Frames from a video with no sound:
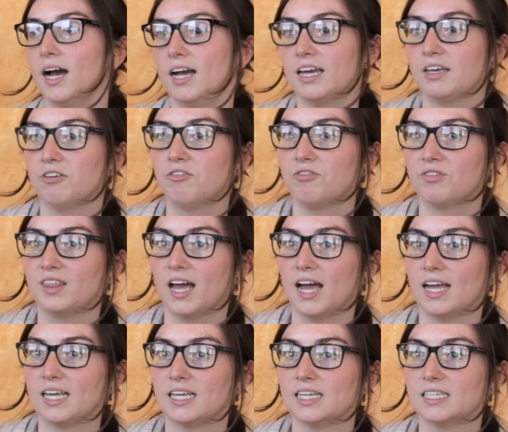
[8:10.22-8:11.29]
If
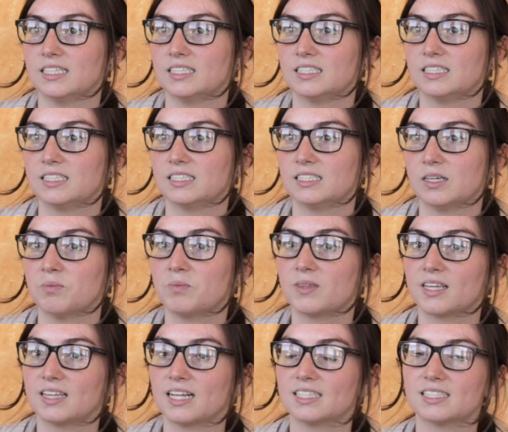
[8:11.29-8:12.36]
that is
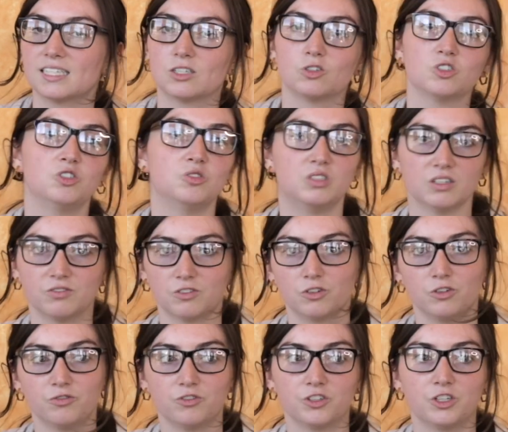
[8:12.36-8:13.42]
something that's a little too
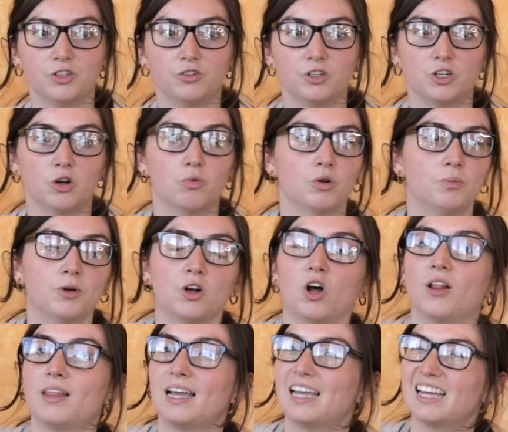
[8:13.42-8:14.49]
difficult for you and you don't want to put
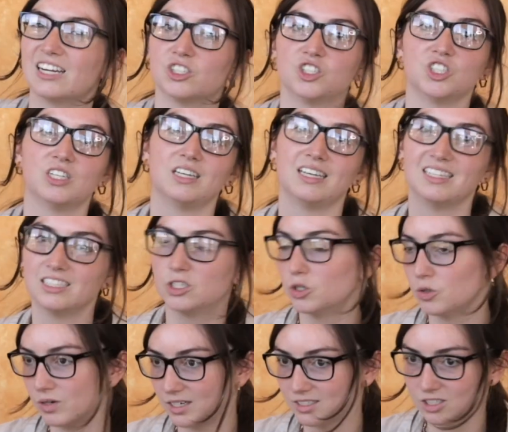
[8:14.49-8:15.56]
all that energy
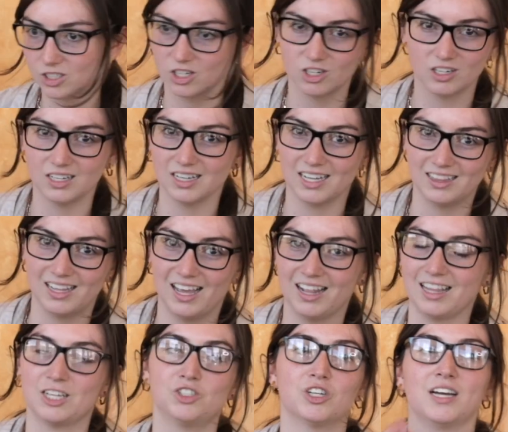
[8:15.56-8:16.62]
into an insecurity like that,
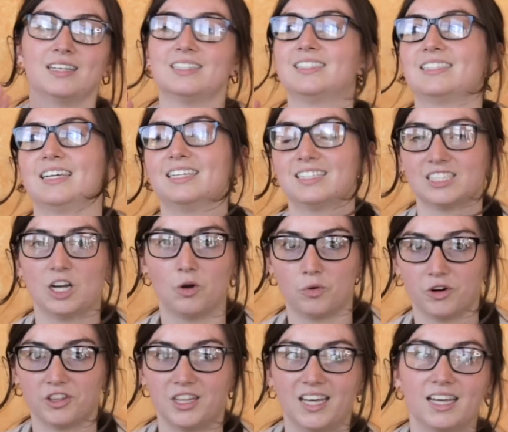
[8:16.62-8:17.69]
like trying to say it's not
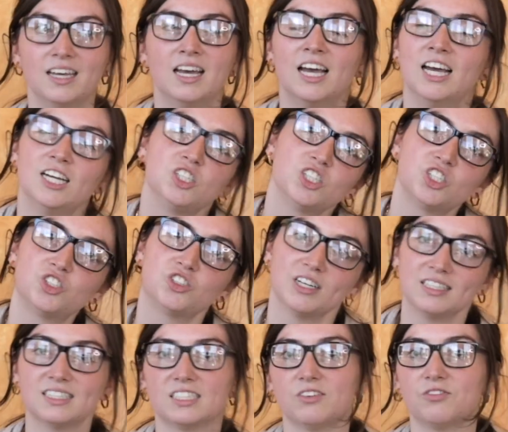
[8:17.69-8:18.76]
worth it, just
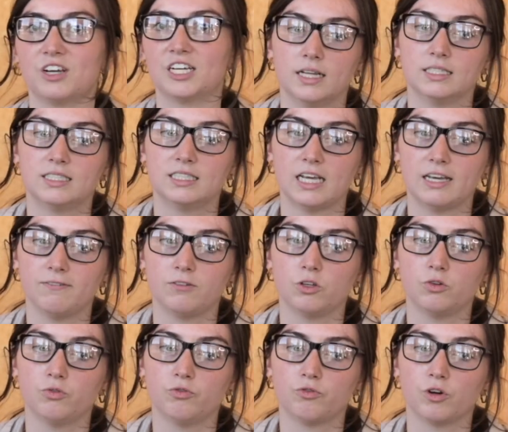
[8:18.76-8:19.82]
dress different and save
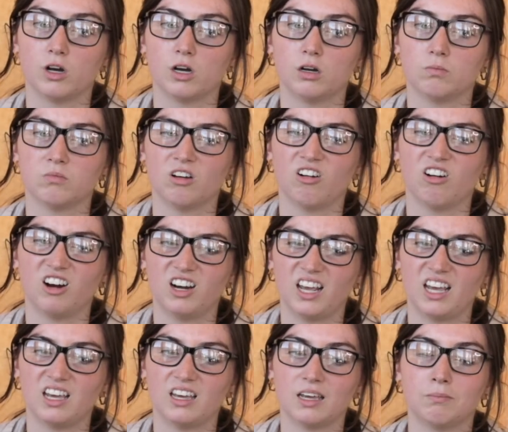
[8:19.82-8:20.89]
you from the
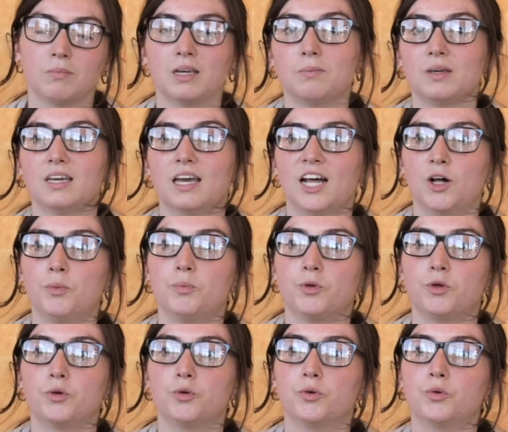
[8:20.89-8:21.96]
heartache and maybe help
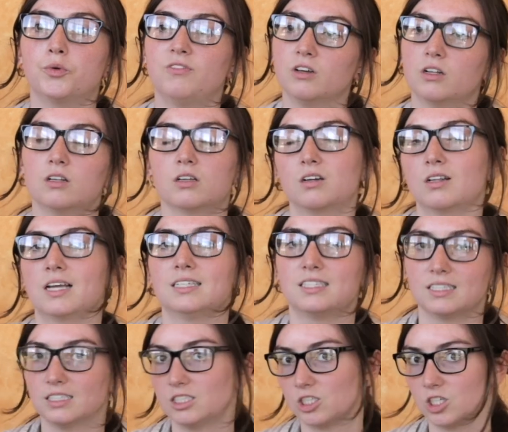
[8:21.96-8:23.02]
you feel a little less
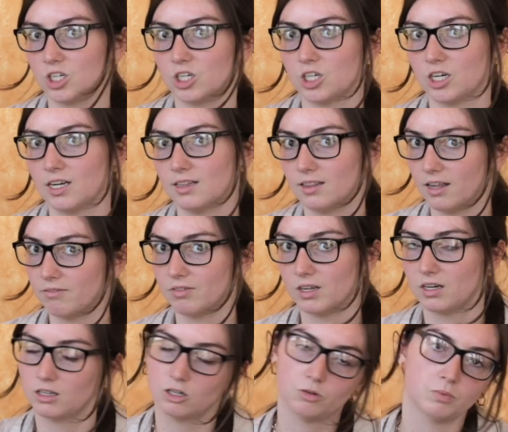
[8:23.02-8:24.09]
insecure and love
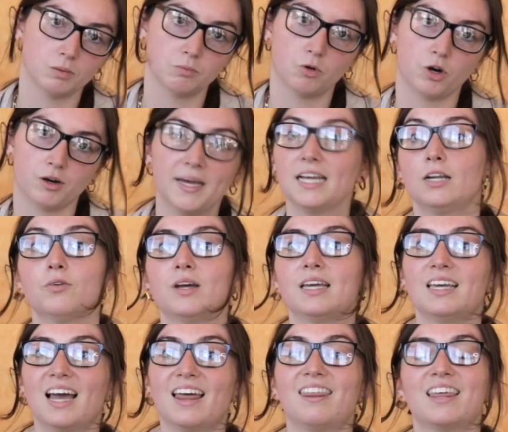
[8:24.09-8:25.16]
it a little bit more. But anyway,
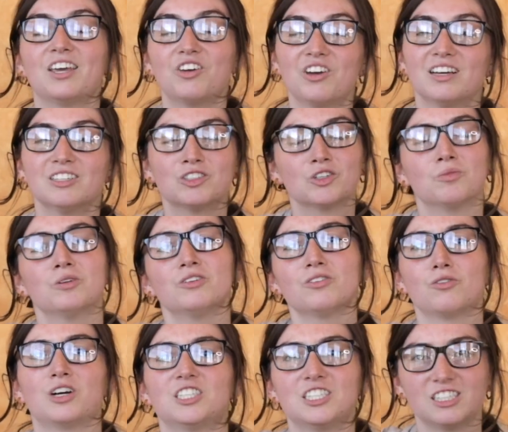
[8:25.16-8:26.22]
yeah, thank you guys so much for
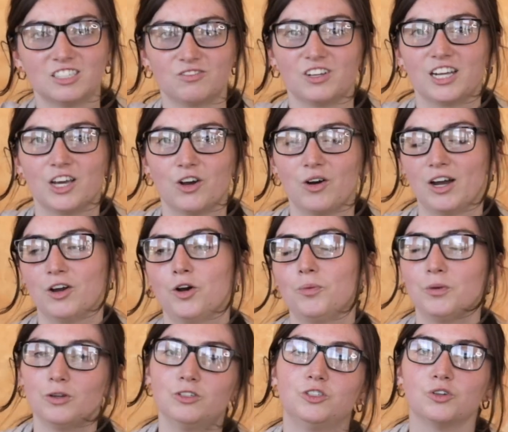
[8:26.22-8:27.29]
watching this video. I
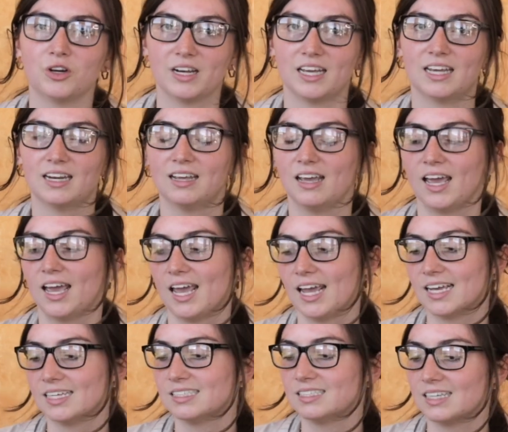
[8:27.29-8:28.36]
hope you enjoyed it,
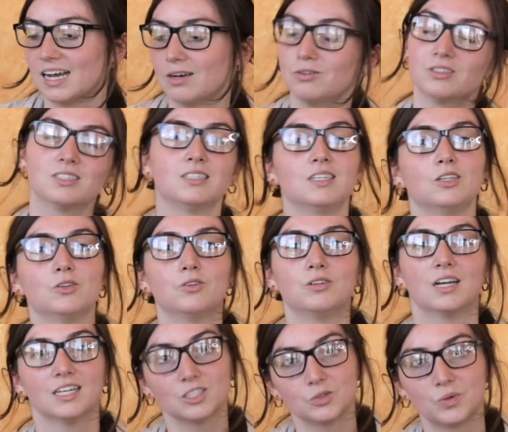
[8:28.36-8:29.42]
and I will see you
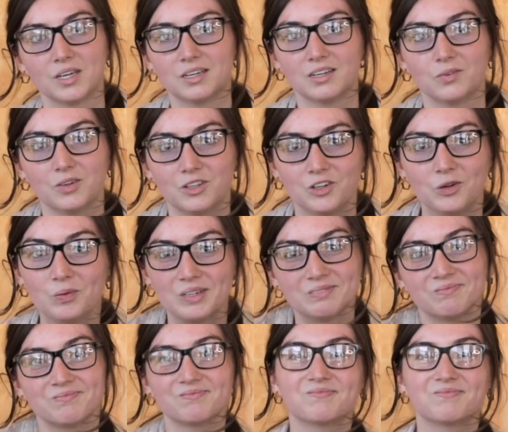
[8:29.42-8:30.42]
next week with a new one.